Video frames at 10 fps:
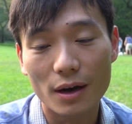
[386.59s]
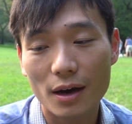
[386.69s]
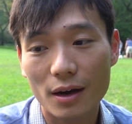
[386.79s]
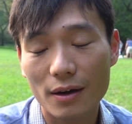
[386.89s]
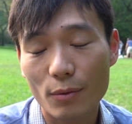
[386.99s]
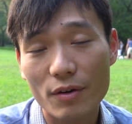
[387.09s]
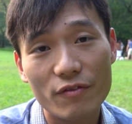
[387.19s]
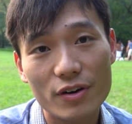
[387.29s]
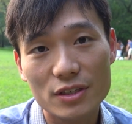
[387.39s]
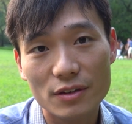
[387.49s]
Uh, well,
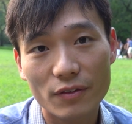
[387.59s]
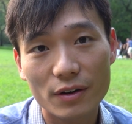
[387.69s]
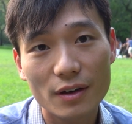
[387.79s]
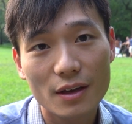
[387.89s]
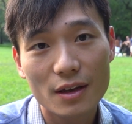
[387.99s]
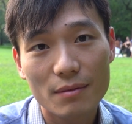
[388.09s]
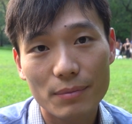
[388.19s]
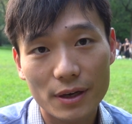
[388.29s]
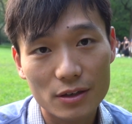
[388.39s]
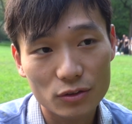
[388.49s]
first of all,
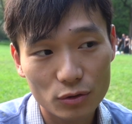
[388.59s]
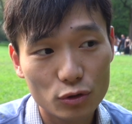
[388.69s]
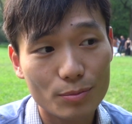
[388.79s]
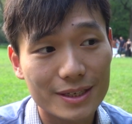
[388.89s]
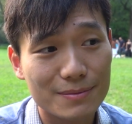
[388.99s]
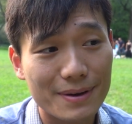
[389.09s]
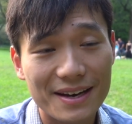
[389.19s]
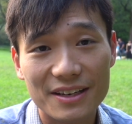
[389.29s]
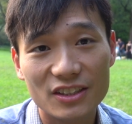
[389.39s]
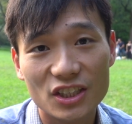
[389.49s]
because YouTube is
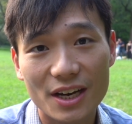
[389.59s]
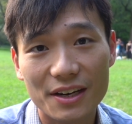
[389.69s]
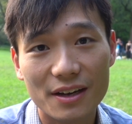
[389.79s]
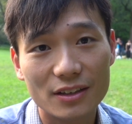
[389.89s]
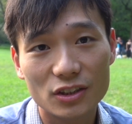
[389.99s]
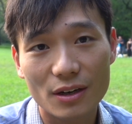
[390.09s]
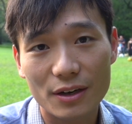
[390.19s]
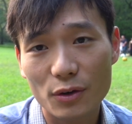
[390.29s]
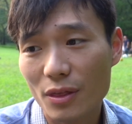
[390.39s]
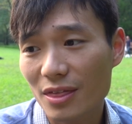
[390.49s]
banned in China, so I
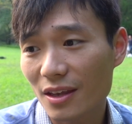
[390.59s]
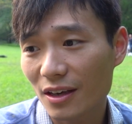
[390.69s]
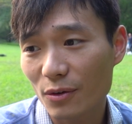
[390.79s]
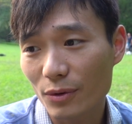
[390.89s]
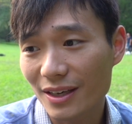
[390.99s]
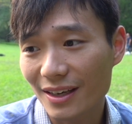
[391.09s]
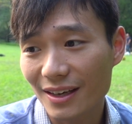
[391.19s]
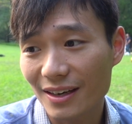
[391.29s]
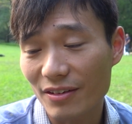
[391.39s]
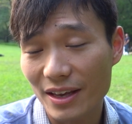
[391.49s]
don't think we can
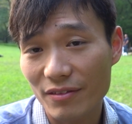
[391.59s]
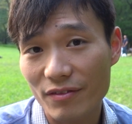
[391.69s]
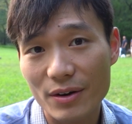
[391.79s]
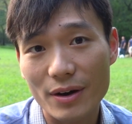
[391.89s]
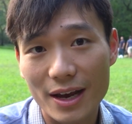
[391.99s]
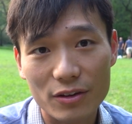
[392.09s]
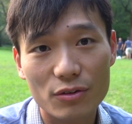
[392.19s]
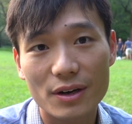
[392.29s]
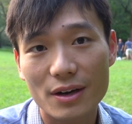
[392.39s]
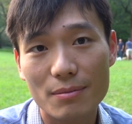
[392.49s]
get a very
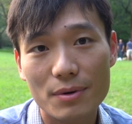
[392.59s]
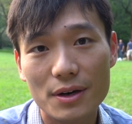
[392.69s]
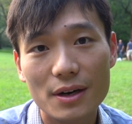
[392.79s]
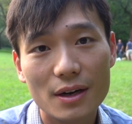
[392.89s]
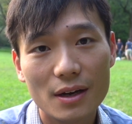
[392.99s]
accurate number.